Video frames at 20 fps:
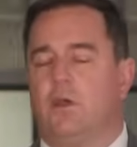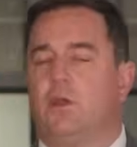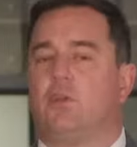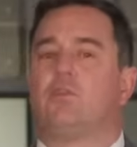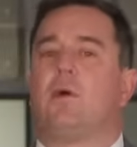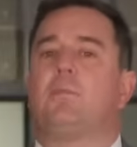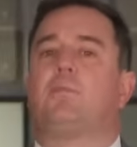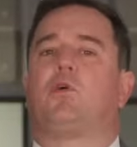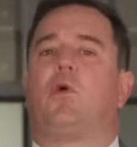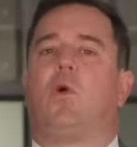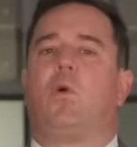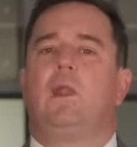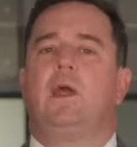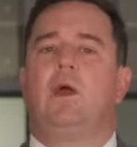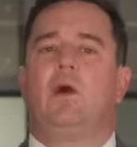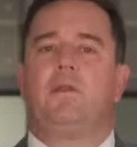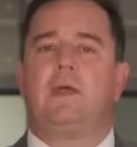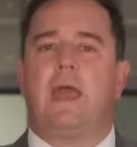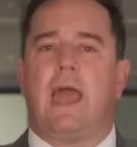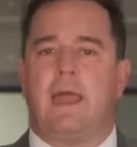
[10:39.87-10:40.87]
So I'm
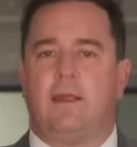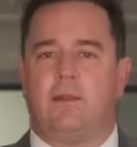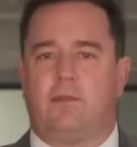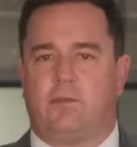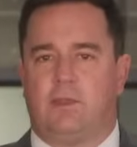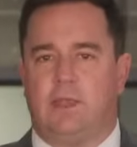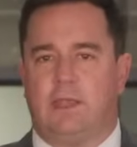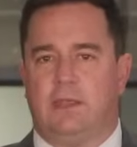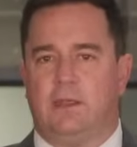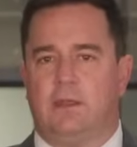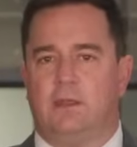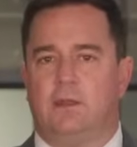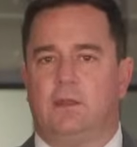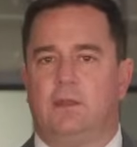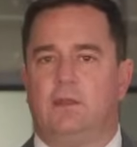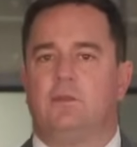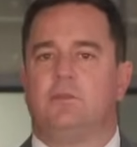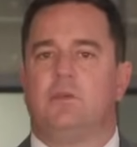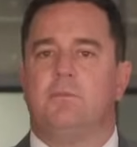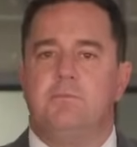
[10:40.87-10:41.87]
calling on the ANC
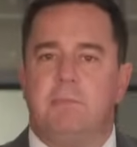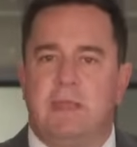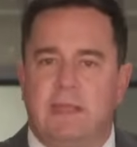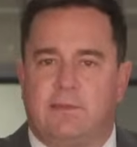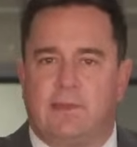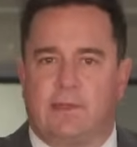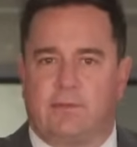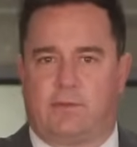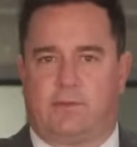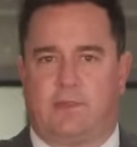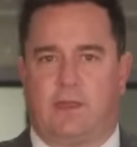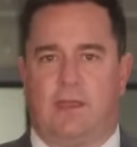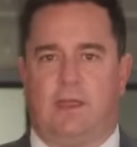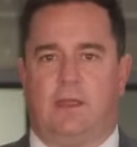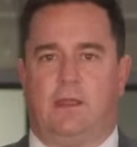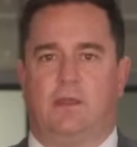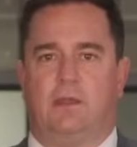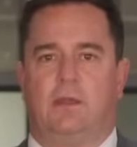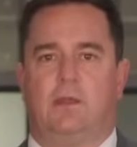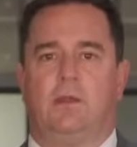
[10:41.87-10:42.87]
to meet us there,
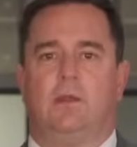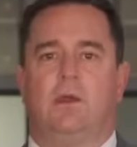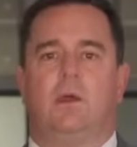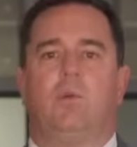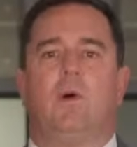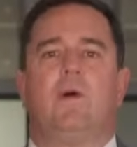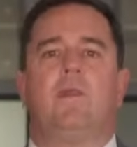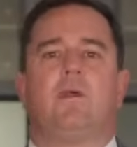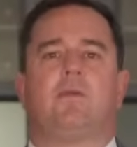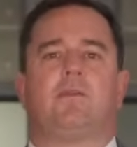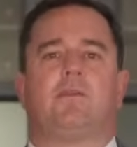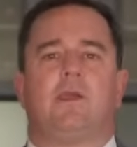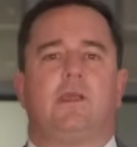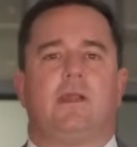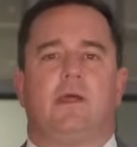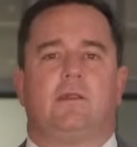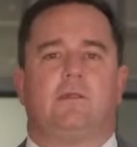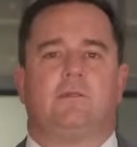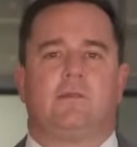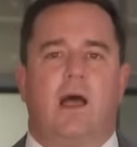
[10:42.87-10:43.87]
whether it's in
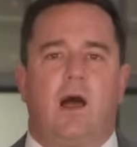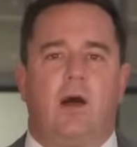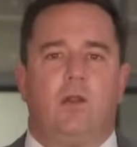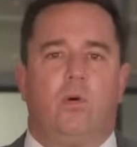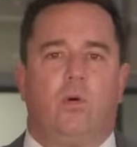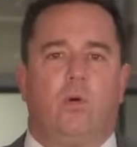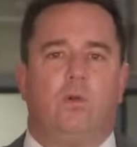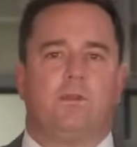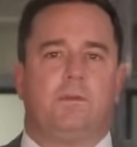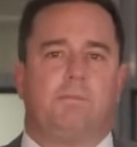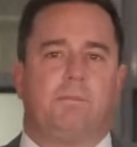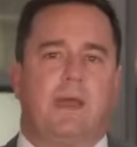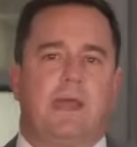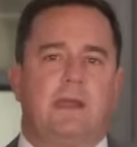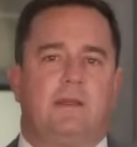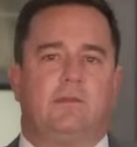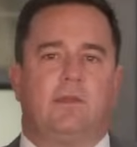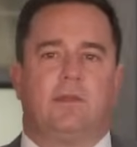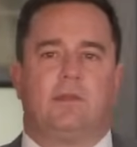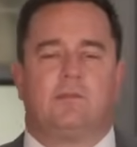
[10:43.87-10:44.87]
a town hall
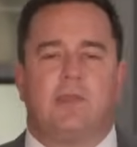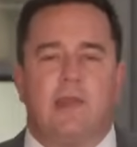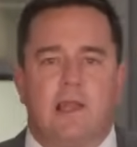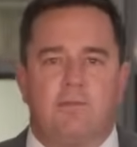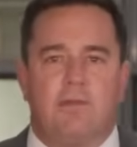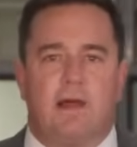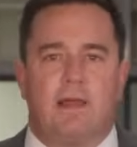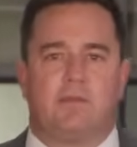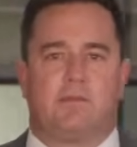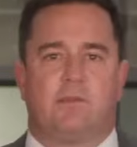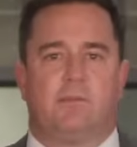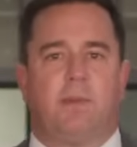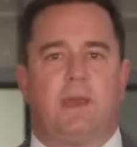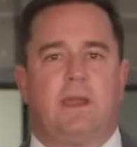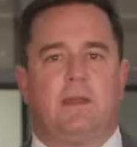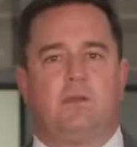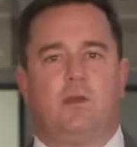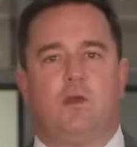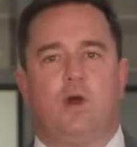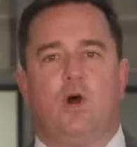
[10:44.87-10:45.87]
debate, a televised
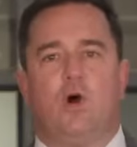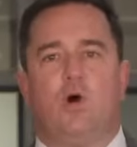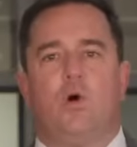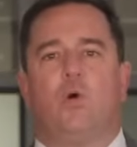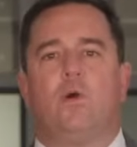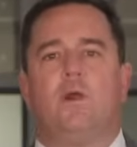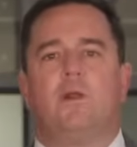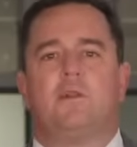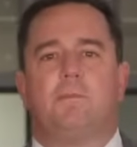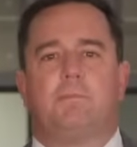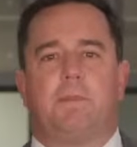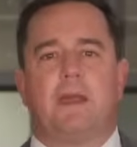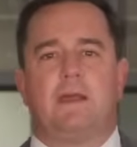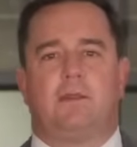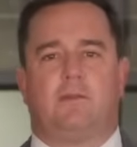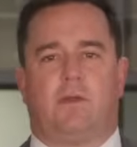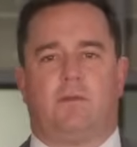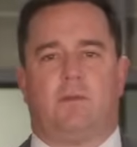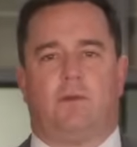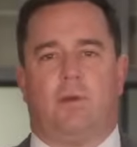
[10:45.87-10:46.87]
debate, or a
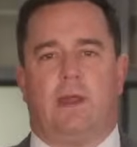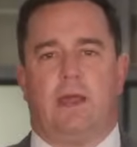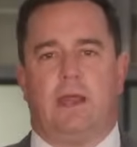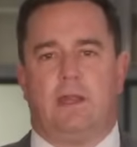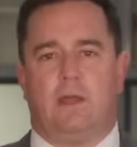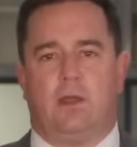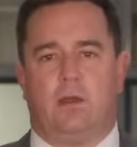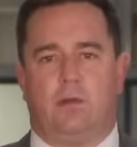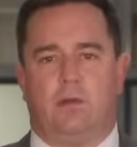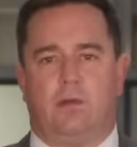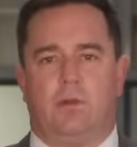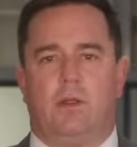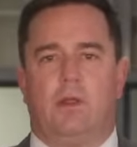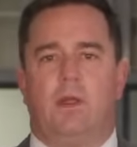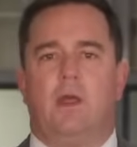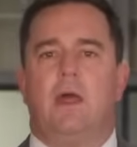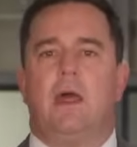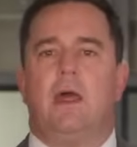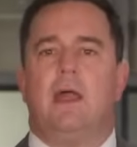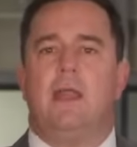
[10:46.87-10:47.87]
debate on the radio.
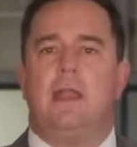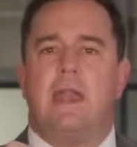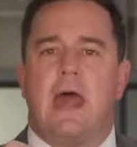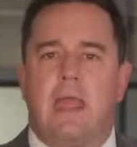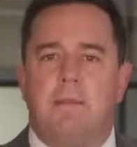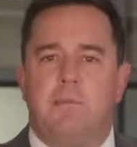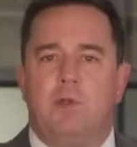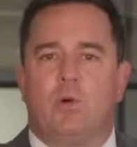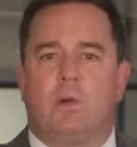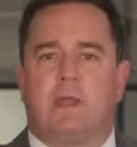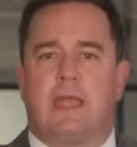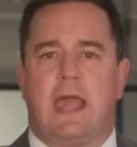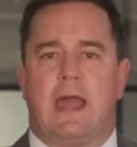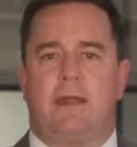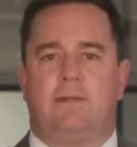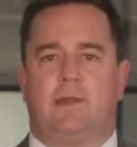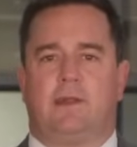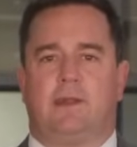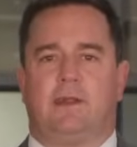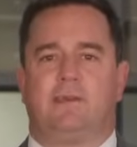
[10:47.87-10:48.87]
Name your
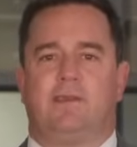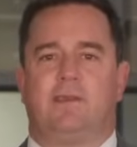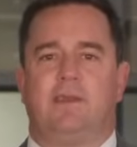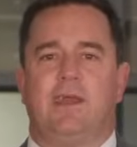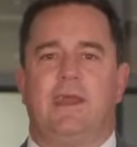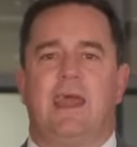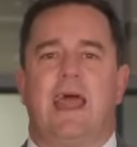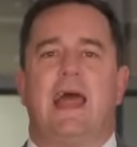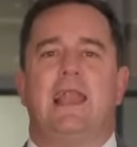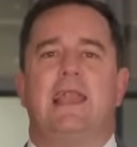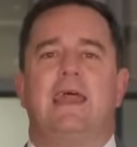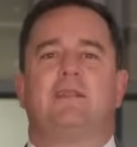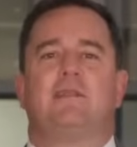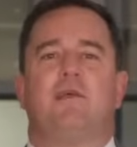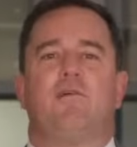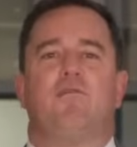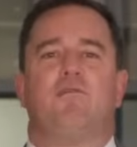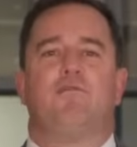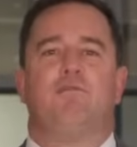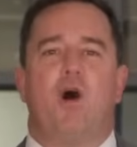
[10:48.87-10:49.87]
candidate and let
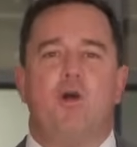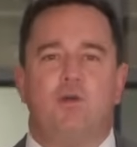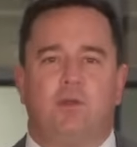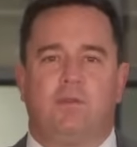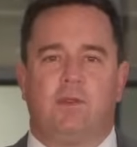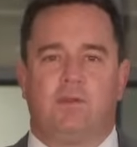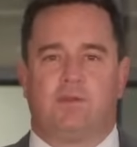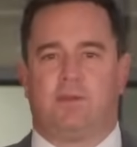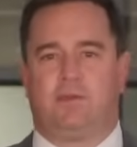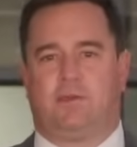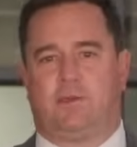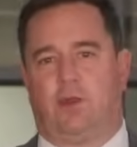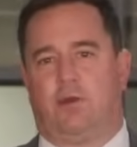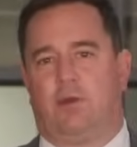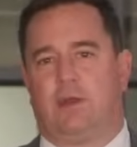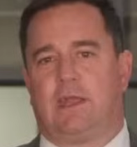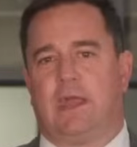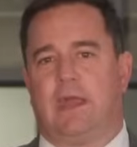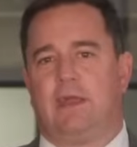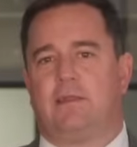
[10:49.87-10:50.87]
the voters
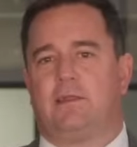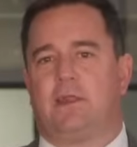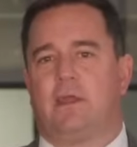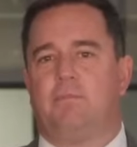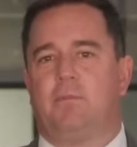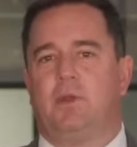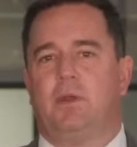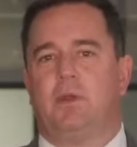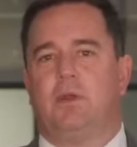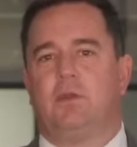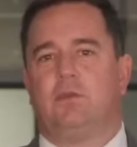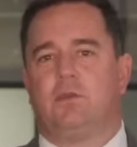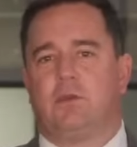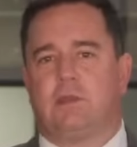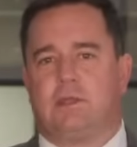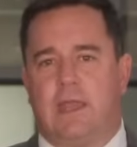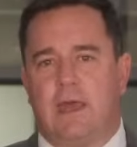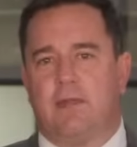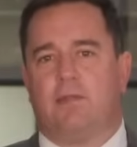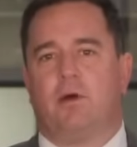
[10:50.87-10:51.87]
interrogate them
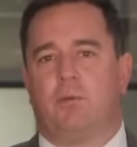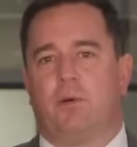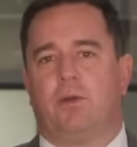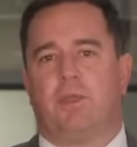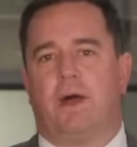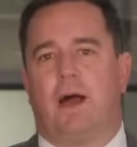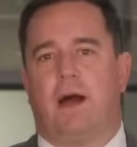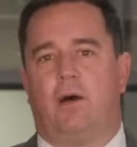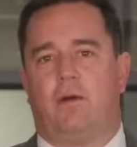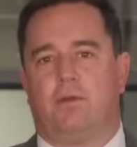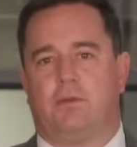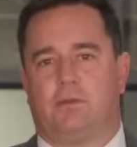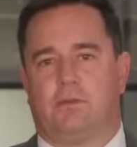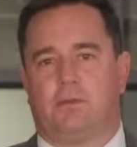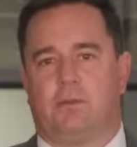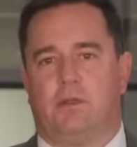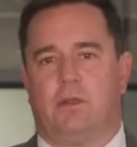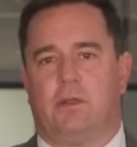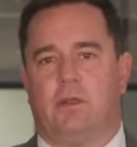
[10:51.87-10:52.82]
together with ours.